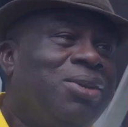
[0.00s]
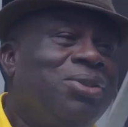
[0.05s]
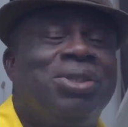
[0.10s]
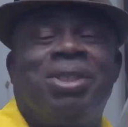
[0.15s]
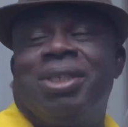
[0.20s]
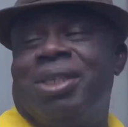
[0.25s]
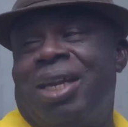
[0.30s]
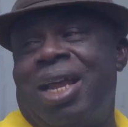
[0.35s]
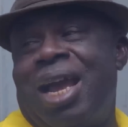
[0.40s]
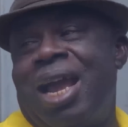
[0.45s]

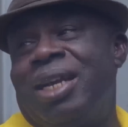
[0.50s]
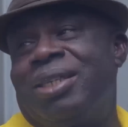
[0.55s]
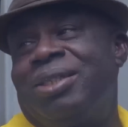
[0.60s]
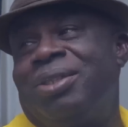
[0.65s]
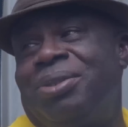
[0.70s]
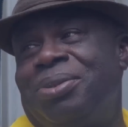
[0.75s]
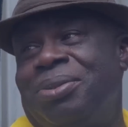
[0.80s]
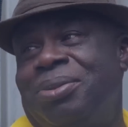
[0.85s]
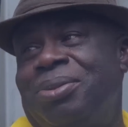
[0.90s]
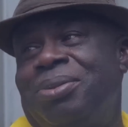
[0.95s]
she
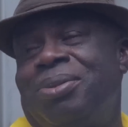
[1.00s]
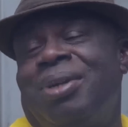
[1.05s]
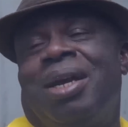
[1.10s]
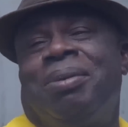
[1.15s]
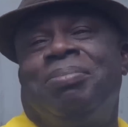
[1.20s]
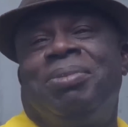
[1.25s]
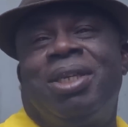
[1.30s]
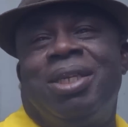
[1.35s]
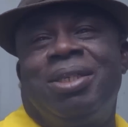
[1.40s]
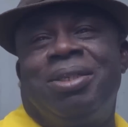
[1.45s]
likes you.
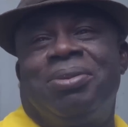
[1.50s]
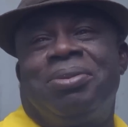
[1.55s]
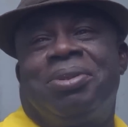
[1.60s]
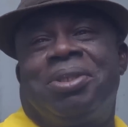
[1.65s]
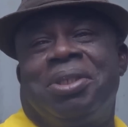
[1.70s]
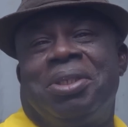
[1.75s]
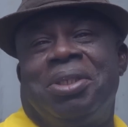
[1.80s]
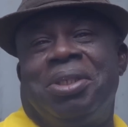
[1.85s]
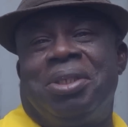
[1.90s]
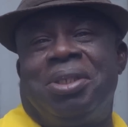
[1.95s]
I'm yet to
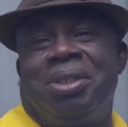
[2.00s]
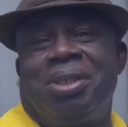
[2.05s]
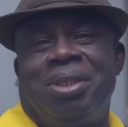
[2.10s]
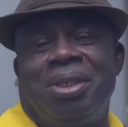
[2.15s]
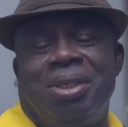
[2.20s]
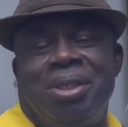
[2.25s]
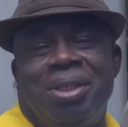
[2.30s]
see